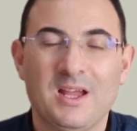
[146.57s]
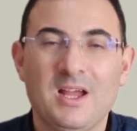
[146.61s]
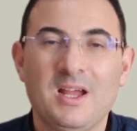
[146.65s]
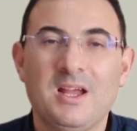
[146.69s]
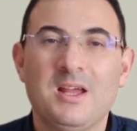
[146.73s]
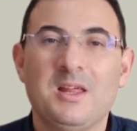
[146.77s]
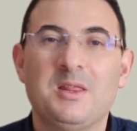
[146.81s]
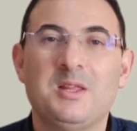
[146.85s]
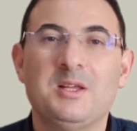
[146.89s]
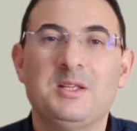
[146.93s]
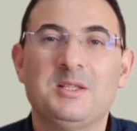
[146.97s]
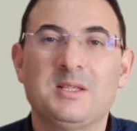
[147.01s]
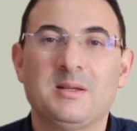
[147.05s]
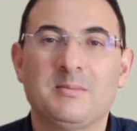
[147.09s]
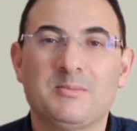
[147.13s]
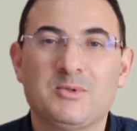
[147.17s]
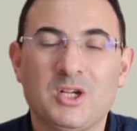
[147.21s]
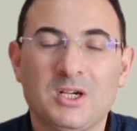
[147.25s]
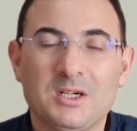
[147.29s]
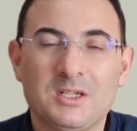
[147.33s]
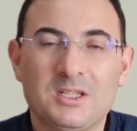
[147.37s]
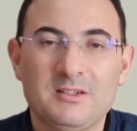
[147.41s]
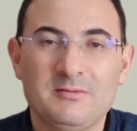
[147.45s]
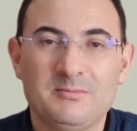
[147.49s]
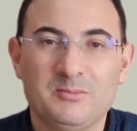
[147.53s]
The
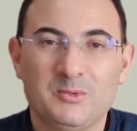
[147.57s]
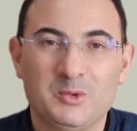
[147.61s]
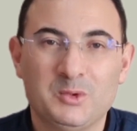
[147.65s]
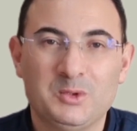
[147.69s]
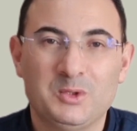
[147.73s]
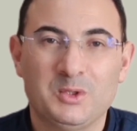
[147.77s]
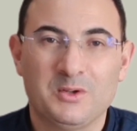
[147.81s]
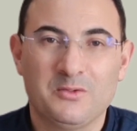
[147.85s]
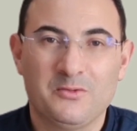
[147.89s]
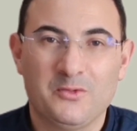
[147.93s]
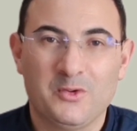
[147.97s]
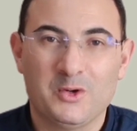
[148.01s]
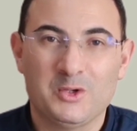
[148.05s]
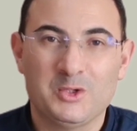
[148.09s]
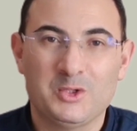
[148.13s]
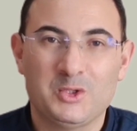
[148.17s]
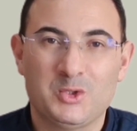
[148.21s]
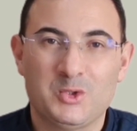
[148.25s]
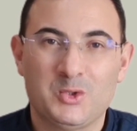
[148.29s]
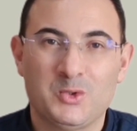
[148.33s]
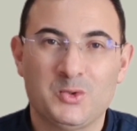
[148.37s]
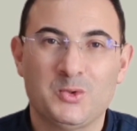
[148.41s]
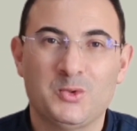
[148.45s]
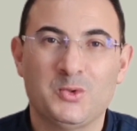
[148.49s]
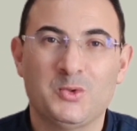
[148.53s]
subjunctive mood refers
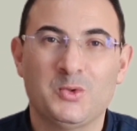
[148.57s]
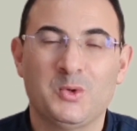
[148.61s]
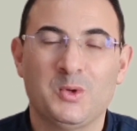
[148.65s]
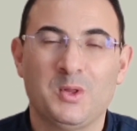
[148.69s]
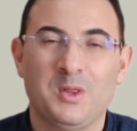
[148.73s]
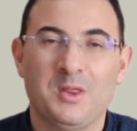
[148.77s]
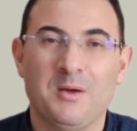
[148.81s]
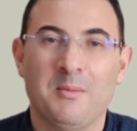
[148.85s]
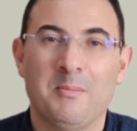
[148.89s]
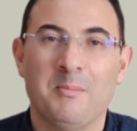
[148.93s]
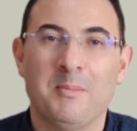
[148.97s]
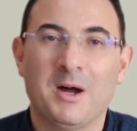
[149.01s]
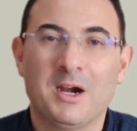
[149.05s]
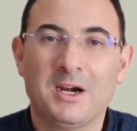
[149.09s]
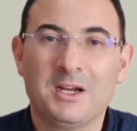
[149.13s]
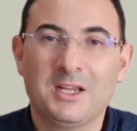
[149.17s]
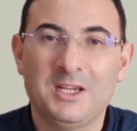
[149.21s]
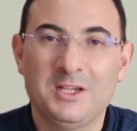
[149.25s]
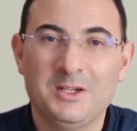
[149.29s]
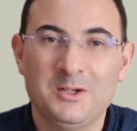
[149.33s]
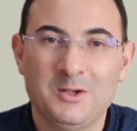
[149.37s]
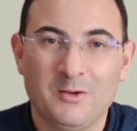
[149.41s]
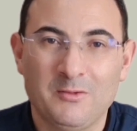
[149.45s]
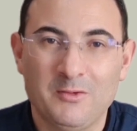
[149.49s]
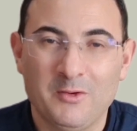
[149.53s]
to the
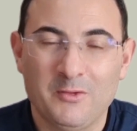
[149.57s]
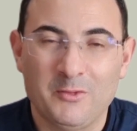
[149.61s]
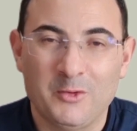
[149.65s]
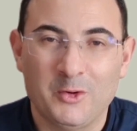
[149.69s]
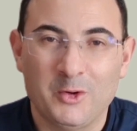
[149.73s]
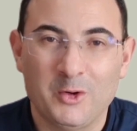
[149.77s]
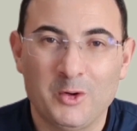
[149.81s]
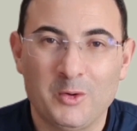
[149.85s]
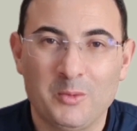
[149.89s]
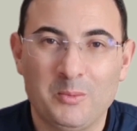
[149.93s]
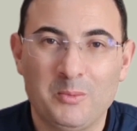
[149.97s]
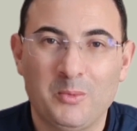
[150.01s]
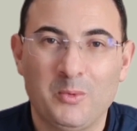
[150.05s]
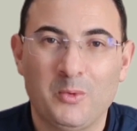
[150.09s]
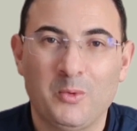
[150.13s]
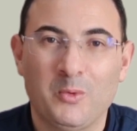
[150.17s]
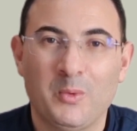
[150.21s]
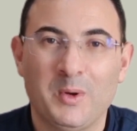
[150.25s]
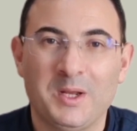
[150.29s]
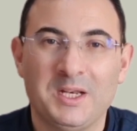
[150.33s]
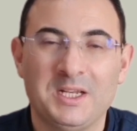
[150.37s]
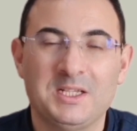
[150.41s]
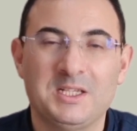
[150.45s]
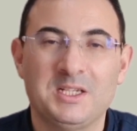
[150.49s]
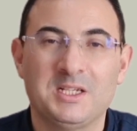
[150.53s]
marking of a verb
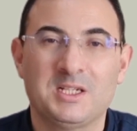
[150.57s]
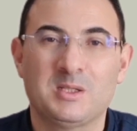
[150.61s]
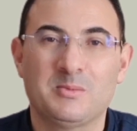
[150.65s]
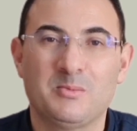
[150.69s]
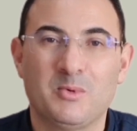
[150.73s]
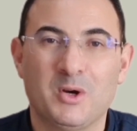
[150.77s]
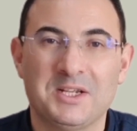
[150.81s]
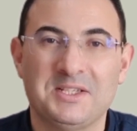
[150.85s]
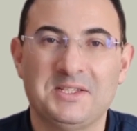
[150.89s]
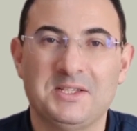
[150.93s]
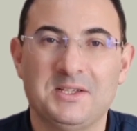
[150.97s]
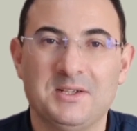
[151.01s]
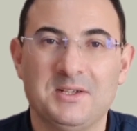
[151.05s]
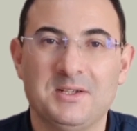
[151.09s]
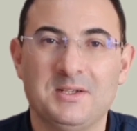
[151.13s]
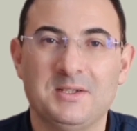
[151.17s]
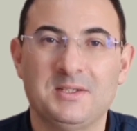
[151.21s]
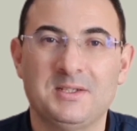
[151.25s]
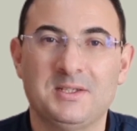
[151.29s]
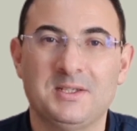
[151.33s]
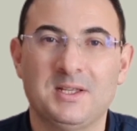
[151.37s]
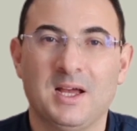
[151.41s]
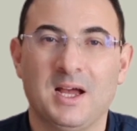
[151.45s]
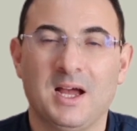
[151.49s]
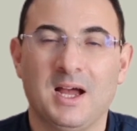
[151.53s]
when it
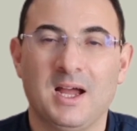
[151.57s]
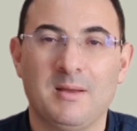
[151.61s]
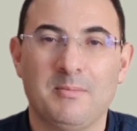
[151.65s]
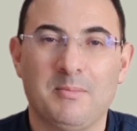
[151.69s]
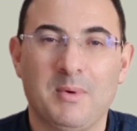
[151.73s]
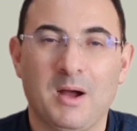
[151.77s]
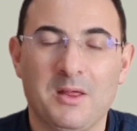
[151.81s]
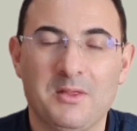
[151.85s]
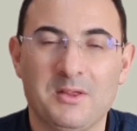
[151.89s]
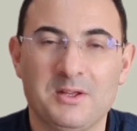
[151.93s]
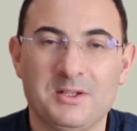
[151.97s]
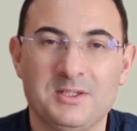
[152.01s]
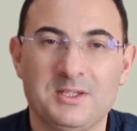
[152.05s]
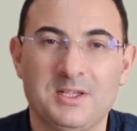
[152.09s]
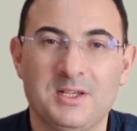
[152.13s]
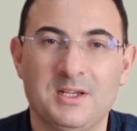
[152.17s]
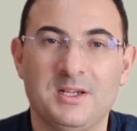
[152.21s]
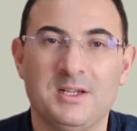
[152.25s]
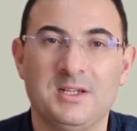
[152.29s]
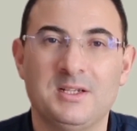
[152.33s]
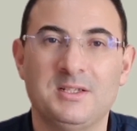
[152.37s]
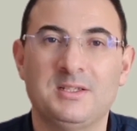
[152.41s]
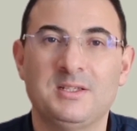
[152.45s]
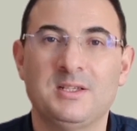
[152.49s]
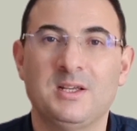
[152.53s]
expresses a
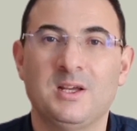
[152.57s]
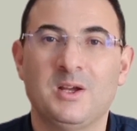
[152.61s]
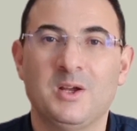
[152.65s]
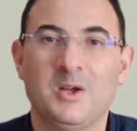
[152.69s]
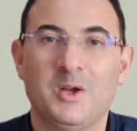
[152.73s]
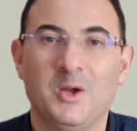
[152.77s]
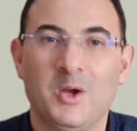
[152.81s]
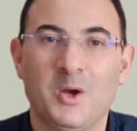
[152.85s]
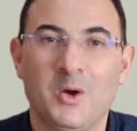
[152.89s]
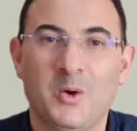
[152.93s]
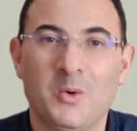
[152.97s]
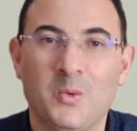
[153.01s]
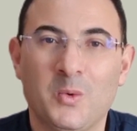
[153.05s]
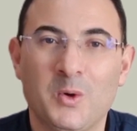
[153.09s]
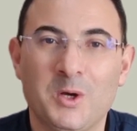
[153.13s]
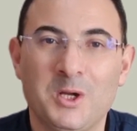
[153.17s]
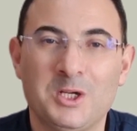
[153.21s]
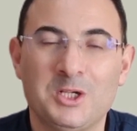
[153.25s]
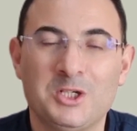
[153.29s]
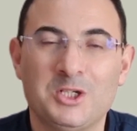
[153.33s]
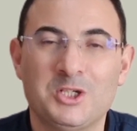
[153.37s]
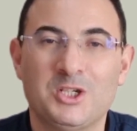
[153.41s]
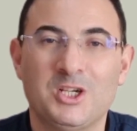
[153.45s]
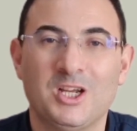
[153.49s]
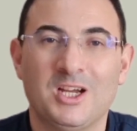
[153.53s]
hypothesis, a
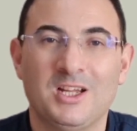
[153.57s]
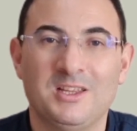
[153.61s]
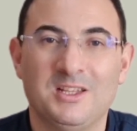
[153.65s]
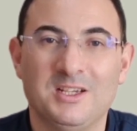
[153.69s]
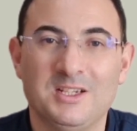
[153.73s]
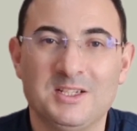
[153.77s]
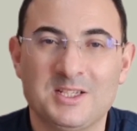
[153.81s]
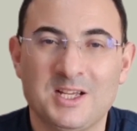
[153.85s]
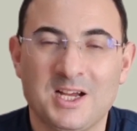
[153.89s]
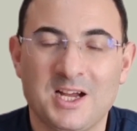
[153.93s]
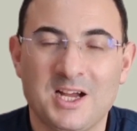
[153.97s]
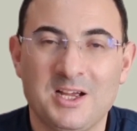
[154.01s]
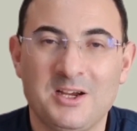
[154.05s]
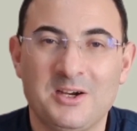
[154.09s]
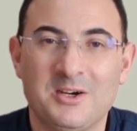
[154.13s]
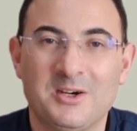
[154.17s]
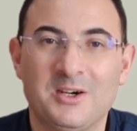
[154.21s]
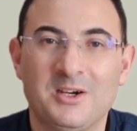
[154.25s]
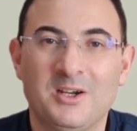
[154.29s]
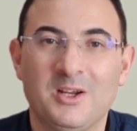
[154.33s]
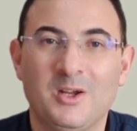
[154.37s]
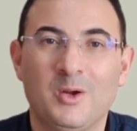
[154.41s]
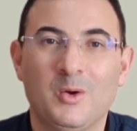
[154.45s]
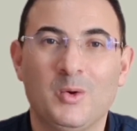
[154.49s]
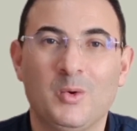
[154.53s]
wish, a
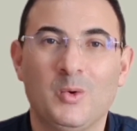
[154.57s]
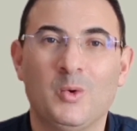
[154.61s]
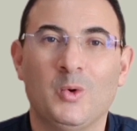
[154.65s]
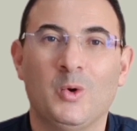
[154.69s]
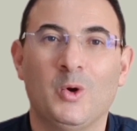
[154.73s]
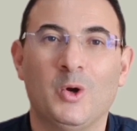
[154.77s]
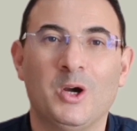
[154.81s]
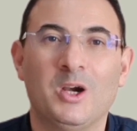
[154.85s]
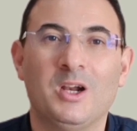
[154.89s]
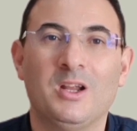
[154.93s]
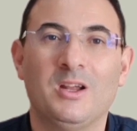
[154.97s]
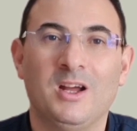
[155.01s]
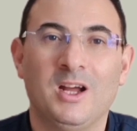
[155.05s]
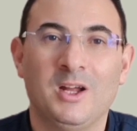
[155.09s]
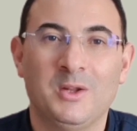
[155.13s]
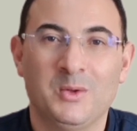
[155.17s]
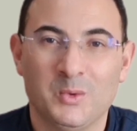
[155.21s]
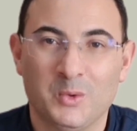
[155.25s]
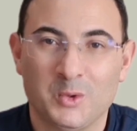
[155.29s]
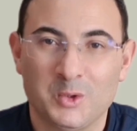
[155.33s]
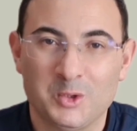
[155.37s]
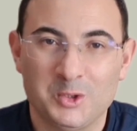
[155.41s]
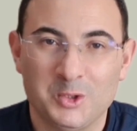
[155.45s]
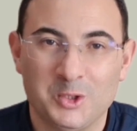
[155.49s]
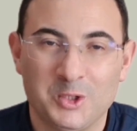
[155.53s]
desire, or an
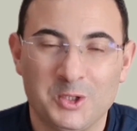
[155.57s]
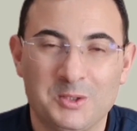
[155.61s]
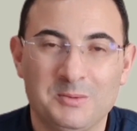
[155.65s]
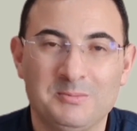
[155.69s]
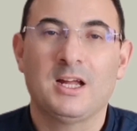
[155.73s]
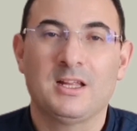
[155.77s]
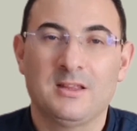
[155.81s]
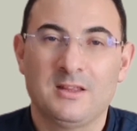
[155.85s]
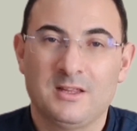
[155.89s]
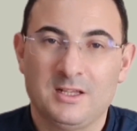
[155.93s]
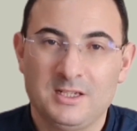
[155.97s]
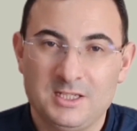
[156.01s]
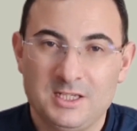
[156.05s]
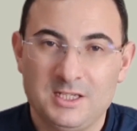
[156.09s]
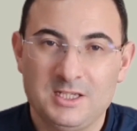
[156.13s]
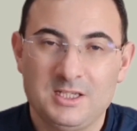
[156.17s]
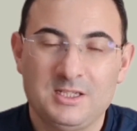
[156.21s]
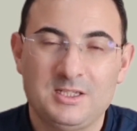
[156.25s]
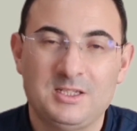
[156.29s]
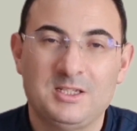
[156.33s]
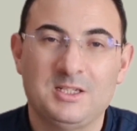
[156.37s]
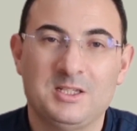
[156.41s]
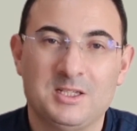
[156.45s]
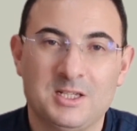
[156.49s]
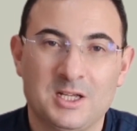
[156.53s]
order. This
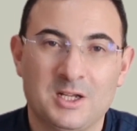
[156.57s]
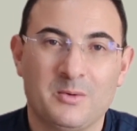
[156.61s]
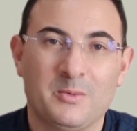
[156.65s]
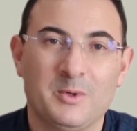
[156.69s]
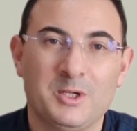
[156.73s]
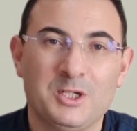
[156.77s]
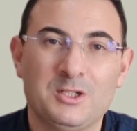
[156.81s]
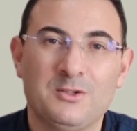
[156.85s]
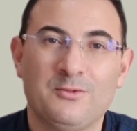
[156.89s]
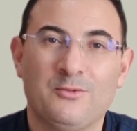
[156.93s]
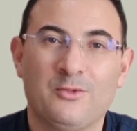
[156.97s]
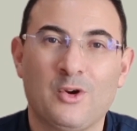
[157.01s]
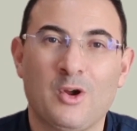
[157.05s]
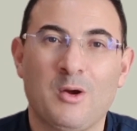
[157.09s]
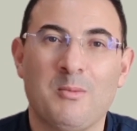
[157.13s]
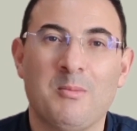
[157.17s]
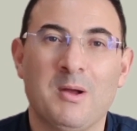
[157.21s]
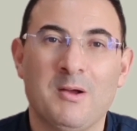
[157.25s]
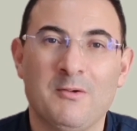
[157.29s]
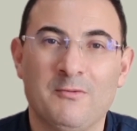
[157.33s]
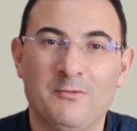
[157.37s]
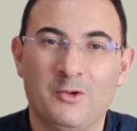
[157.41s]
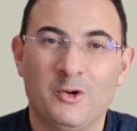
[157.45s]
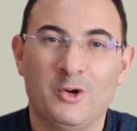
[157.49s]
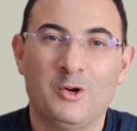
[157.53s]
is distinguished from
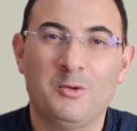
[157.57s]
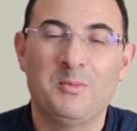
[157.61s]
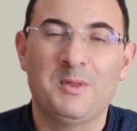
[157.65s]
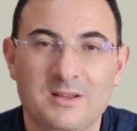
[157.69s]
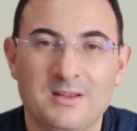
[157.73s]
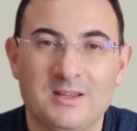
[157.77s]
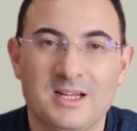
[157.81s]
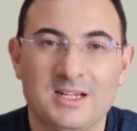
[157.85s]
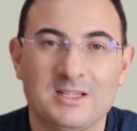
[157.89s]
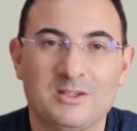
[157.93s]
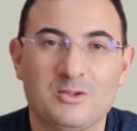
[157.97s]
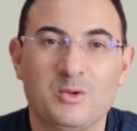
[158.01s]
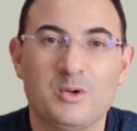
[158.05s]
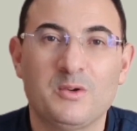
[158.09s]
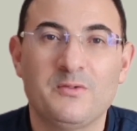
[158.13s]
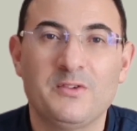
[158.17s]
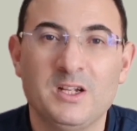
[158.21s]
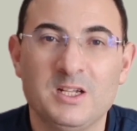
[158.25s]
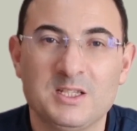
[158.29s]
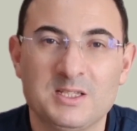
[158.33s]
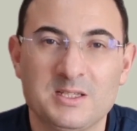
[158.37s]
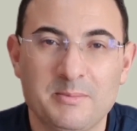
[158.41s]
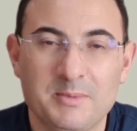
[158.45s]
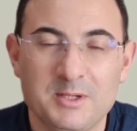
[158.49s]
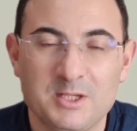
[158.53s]
a verb that
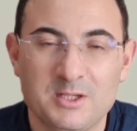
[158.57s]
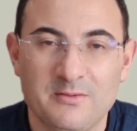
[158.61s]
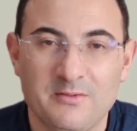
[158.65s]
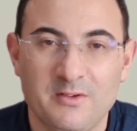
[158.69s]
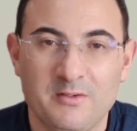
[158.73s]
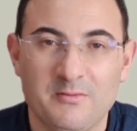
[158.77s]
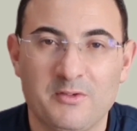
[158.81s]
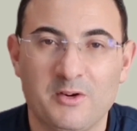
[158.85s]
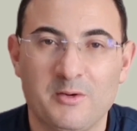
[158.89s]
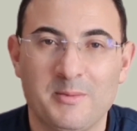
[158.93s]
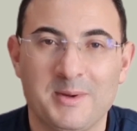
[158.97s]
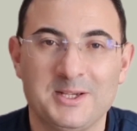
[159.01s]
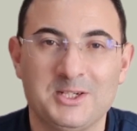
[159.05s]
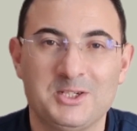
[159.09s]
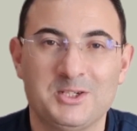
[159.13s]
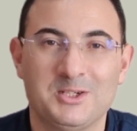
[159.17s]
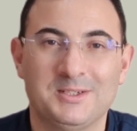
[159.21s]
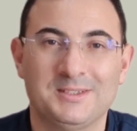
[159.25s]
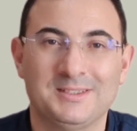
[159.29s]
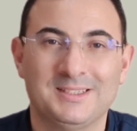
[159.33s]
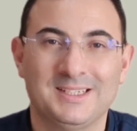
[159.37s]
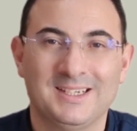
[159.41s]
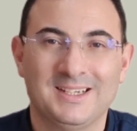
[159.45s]
reveals a piece of information,